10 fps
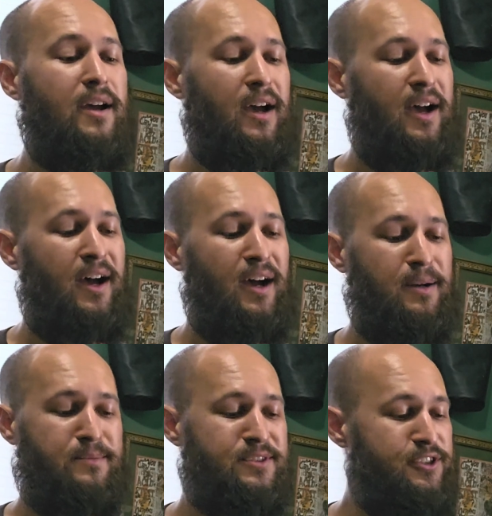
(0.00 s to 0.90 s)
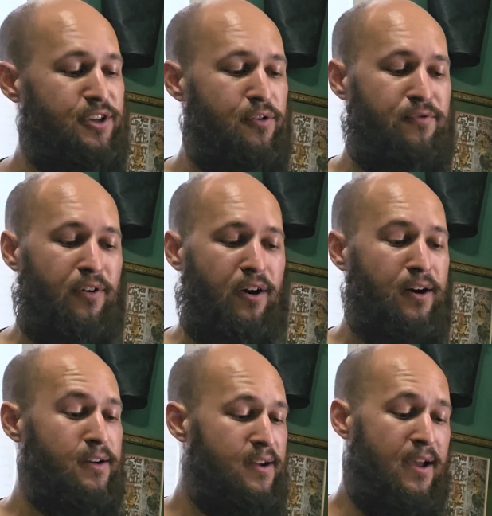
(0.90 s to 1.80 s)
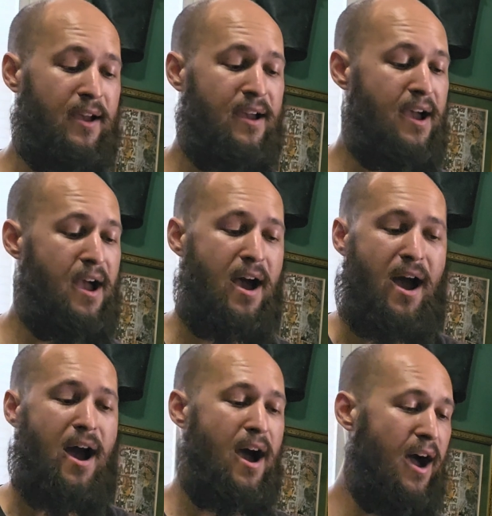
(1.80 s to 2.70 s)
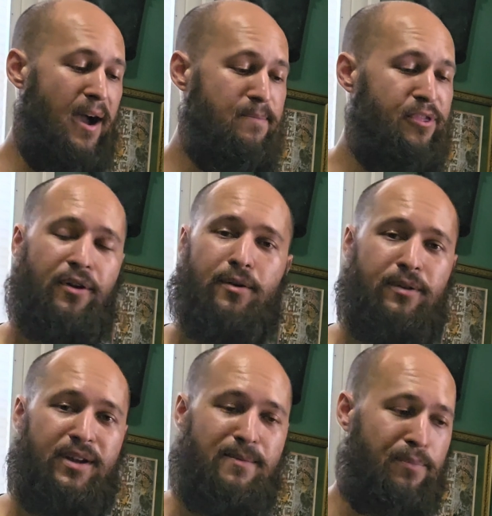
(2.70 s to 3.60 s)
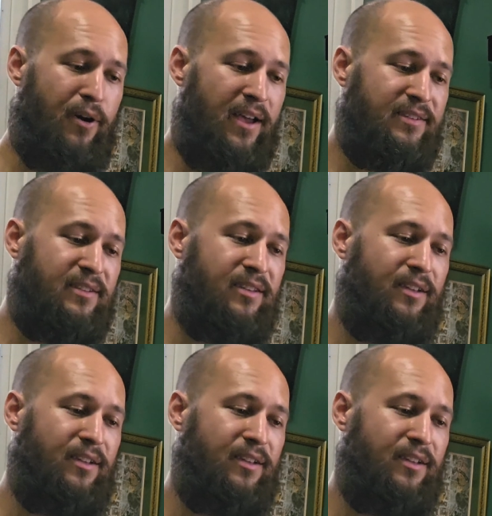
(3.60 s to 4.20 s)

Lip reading: And so far, I'm thoroughly impressed.